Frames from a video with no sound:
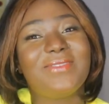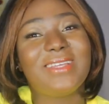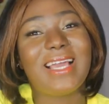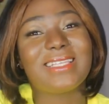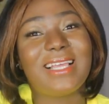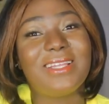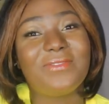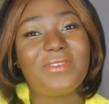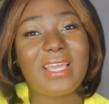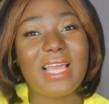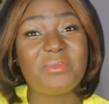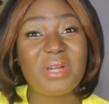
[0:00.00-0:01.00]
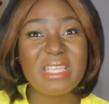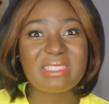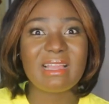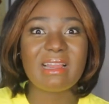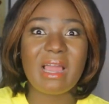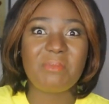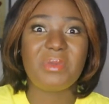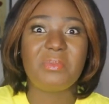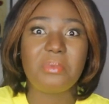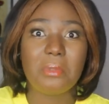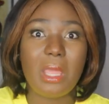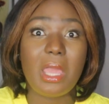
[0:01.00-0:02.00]
guys. But Instagram
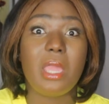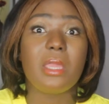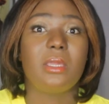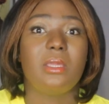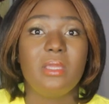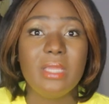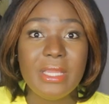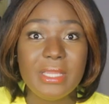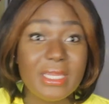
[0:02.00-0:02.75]
people,